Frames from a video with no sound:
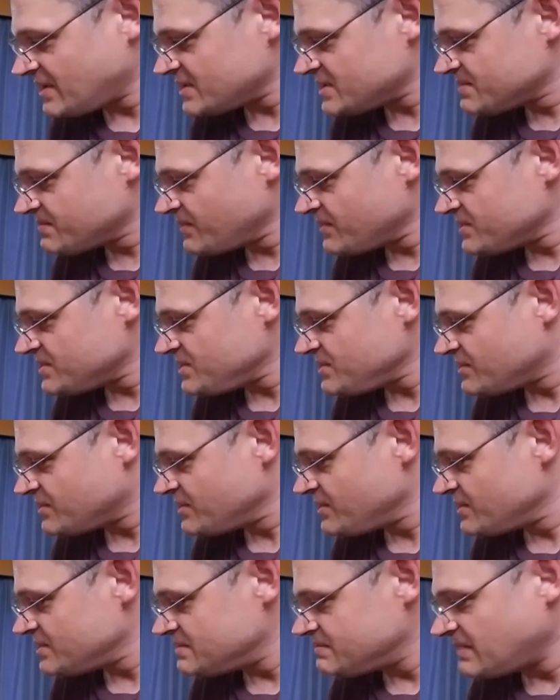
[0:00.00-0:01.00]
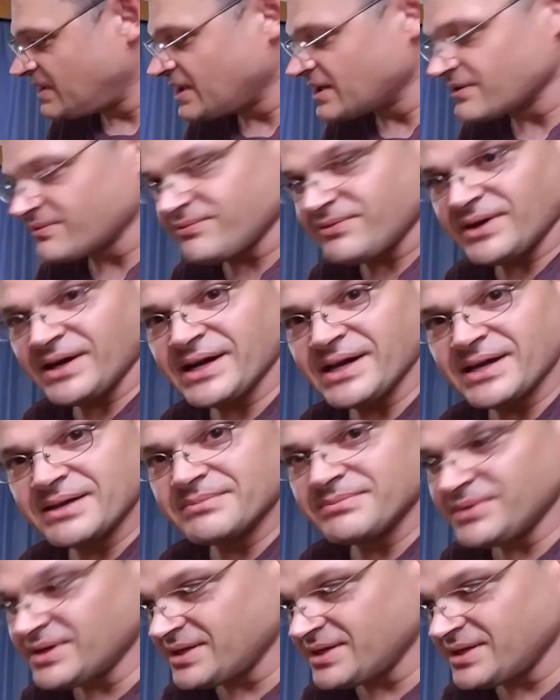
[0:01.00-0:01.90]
I suppose you could modify it,